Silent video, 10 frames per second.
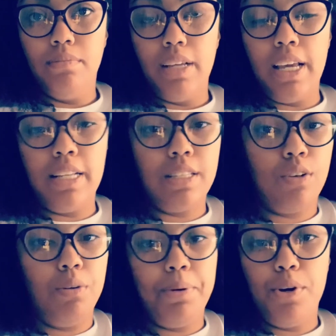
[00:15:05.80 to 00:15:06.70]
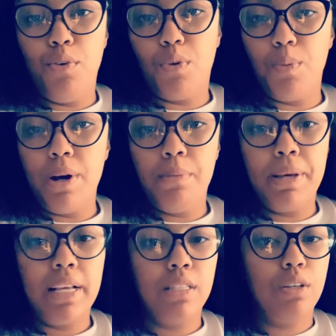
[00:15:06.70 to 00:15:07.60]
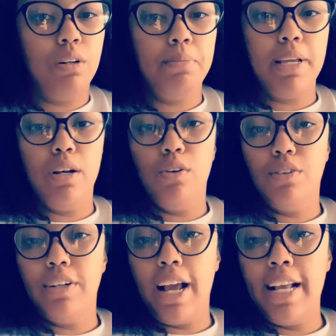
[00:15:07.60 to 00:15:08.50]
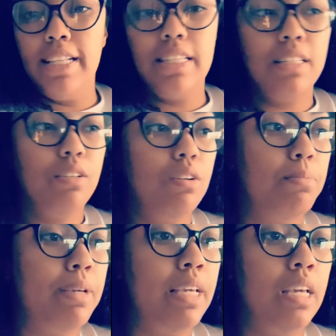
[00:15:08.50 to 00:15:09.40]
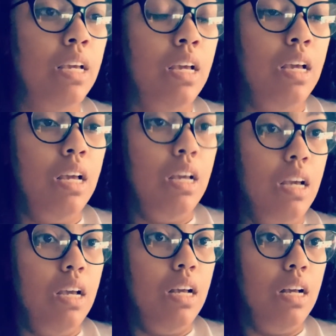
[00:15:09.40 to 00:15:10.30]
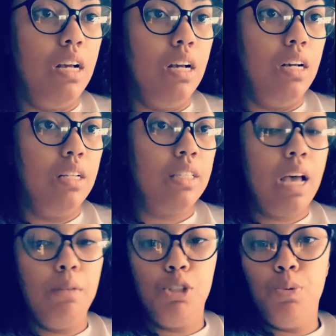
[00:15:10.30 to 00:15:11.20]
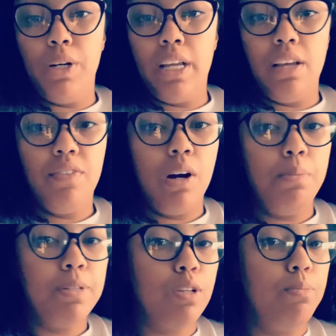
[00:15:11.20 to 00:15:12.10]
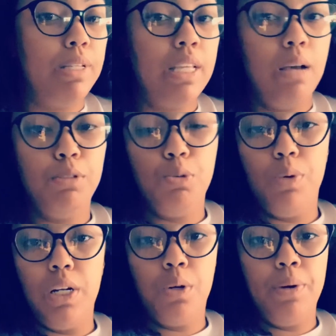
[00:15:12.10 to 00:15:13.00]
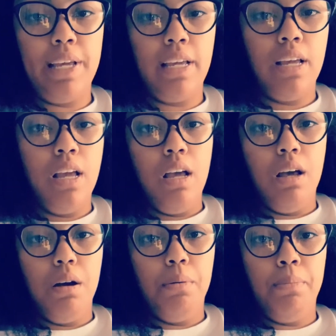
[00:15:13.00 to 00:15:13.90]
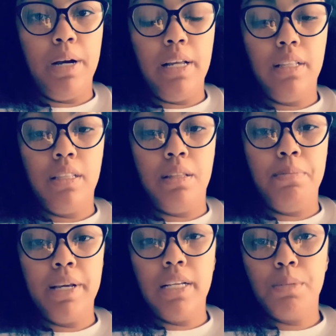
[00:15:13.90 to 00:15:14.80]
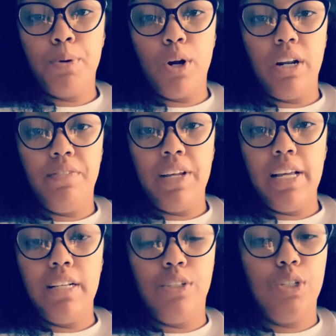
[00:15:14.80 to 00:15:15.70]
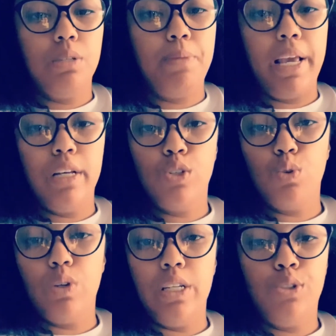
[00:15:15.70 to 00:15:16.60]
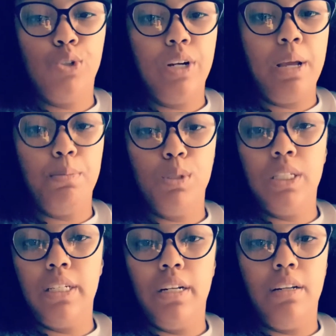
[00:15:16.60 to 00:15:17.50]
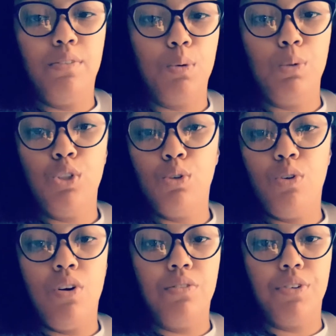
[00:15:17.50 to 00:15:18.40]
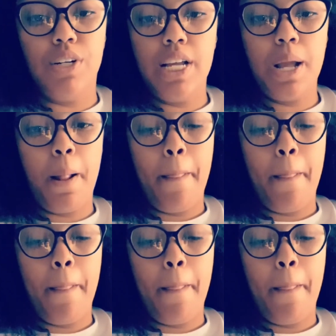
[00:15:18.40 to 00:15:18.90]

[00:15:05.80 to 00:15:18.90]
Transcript: It's going to be overwhelming. It's going to be long nights. It's going to be times you want to give up. It's going to be times you want to quit. But the biggest part of it is just making sure that you're able to deliver what you're offering.